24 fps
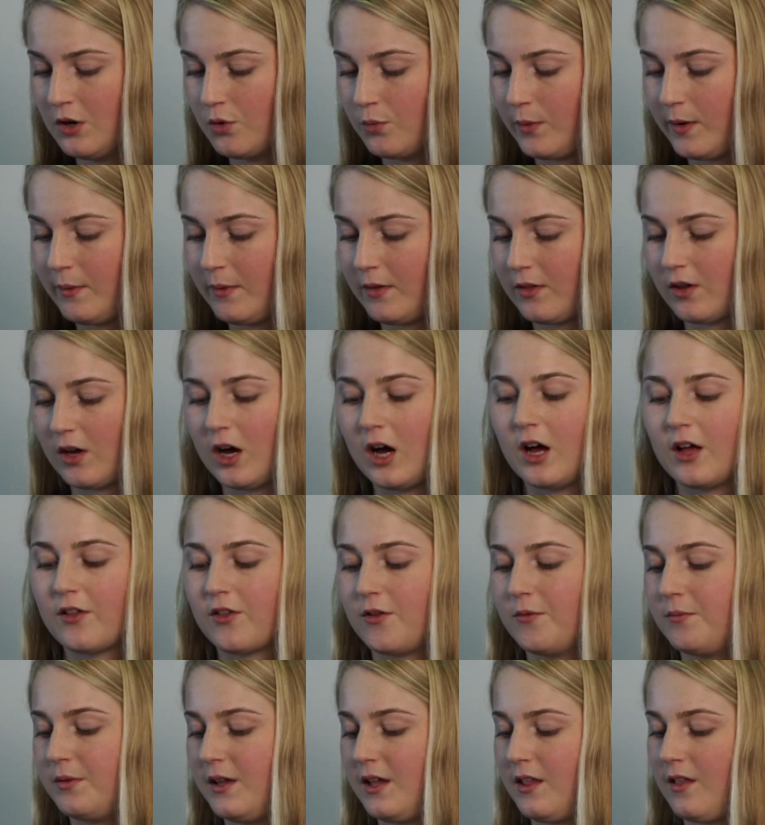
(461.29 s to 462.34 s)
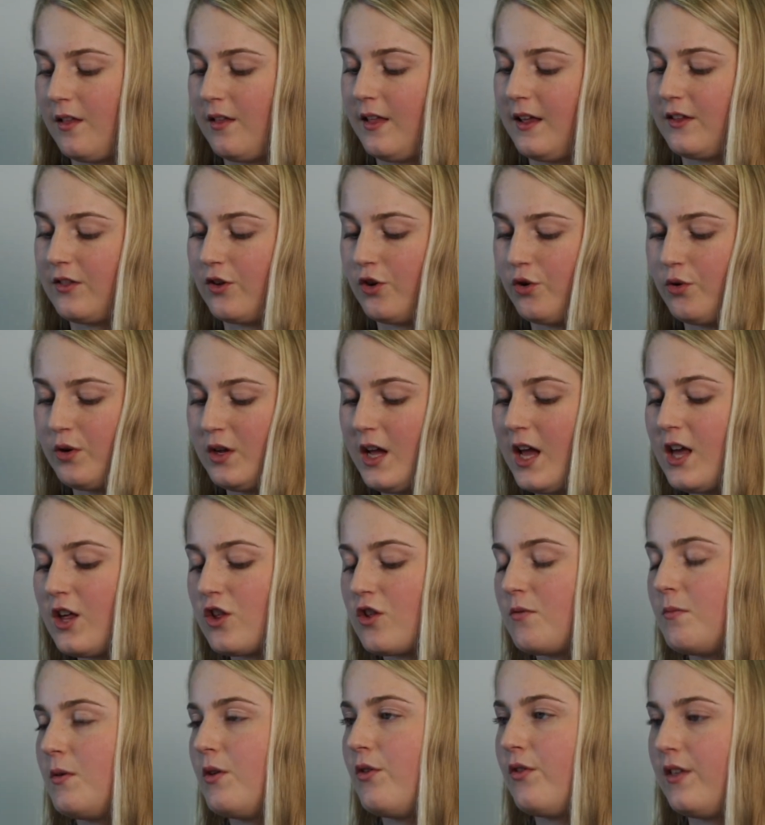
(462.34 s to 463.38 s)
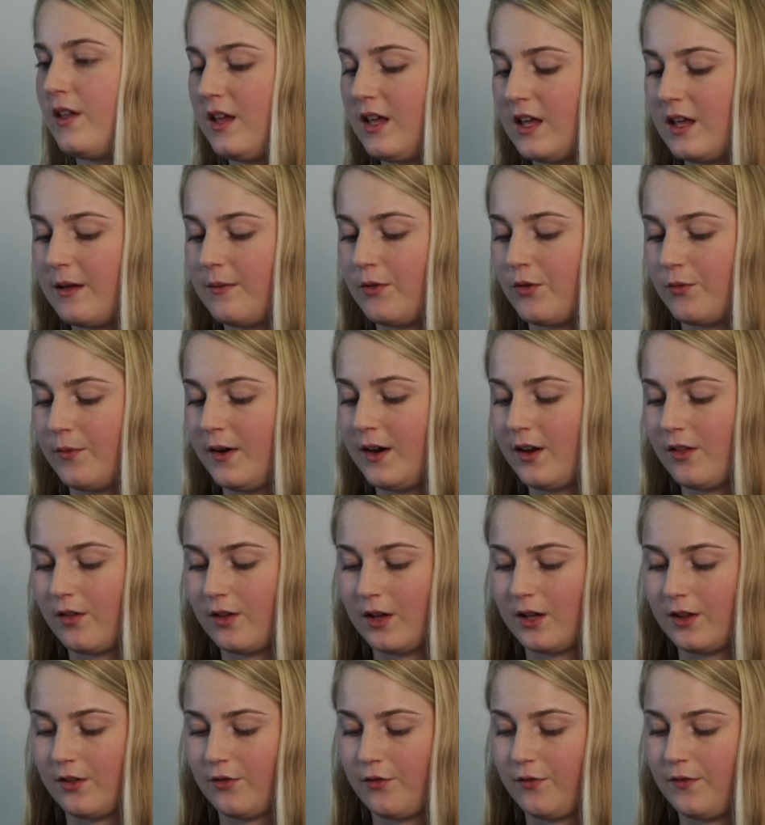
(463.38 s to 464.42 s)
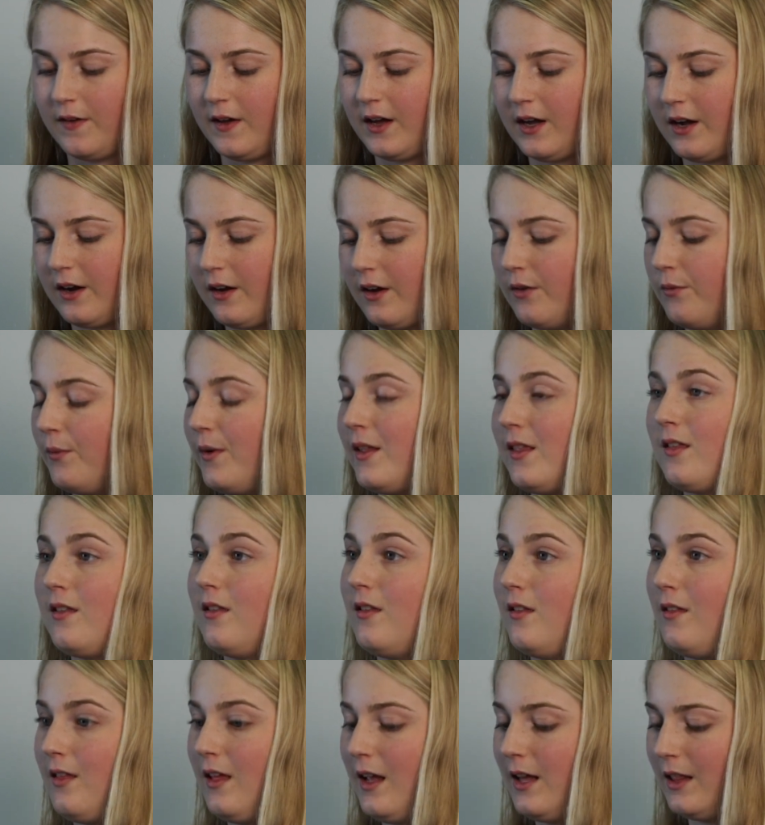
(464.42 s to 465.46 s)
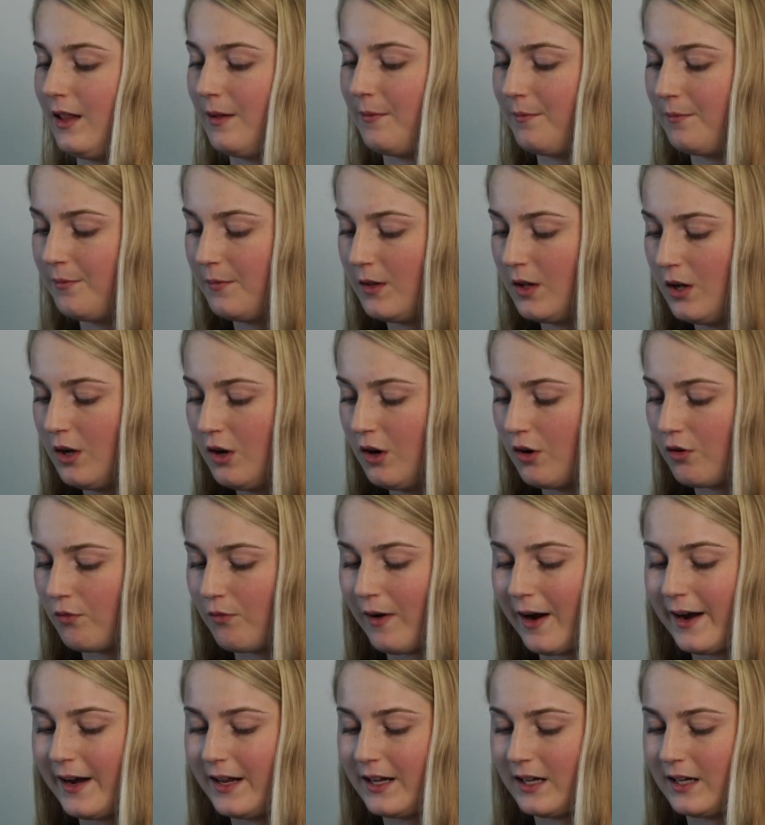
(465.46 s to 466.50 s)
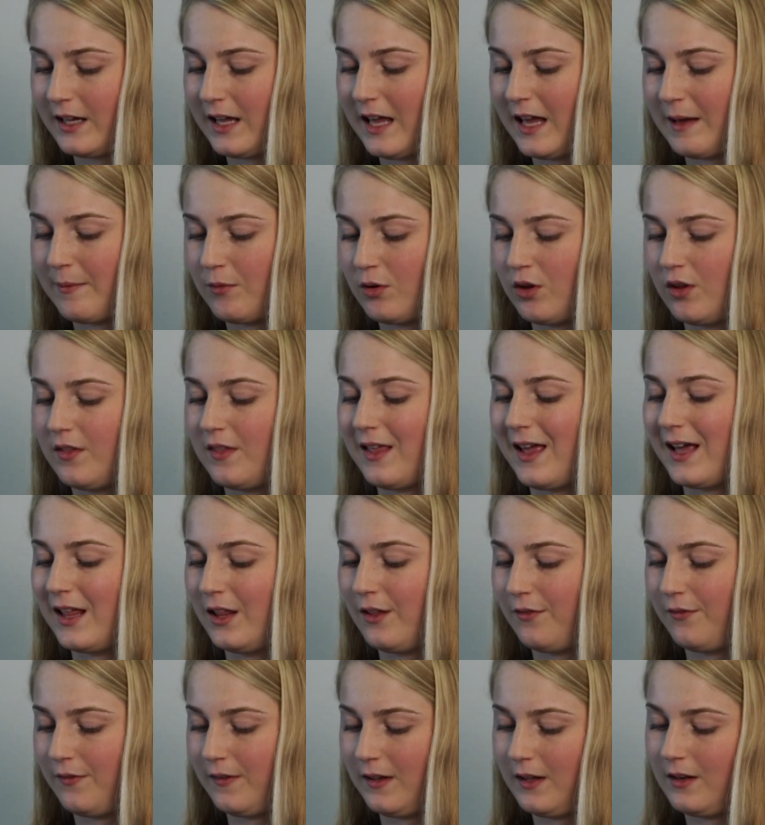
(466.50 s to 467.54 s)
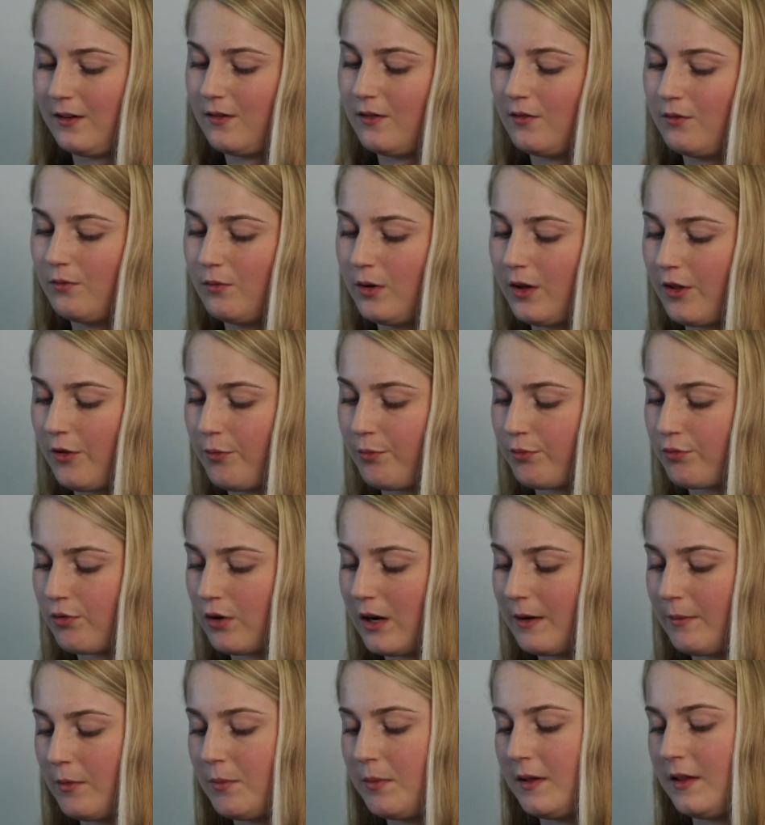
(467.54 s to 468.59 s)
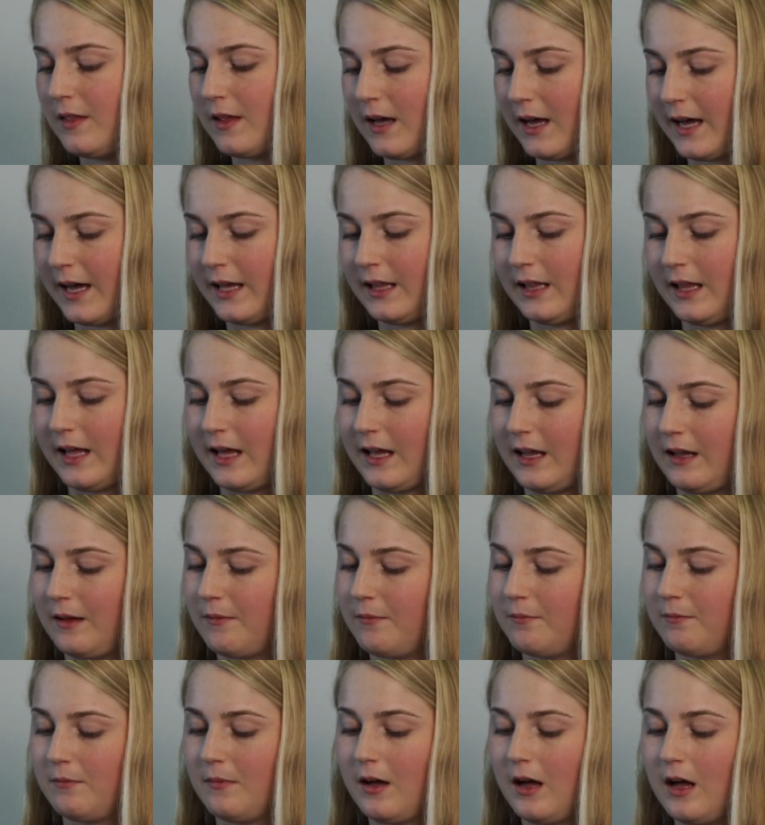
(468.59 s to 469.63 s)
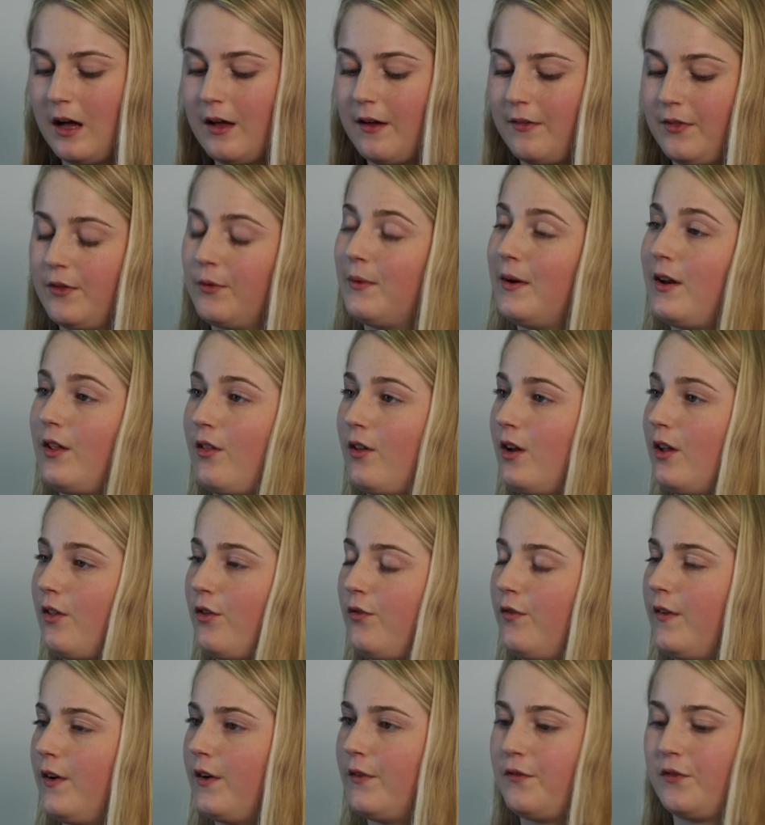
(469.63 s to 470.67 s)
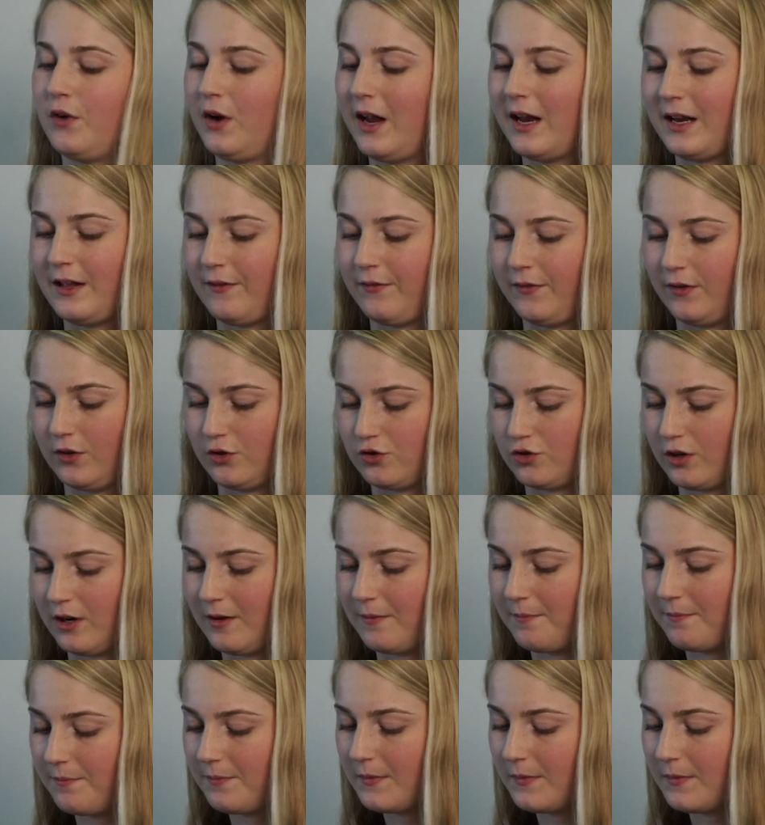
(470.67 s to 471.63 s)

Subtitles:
We went to awesome places like the Creation Museum, the Renaissance Fair, and Winston-Salem. Riding a camel and the elephant was probably the highlight at the Renaissance Fair for any field trip.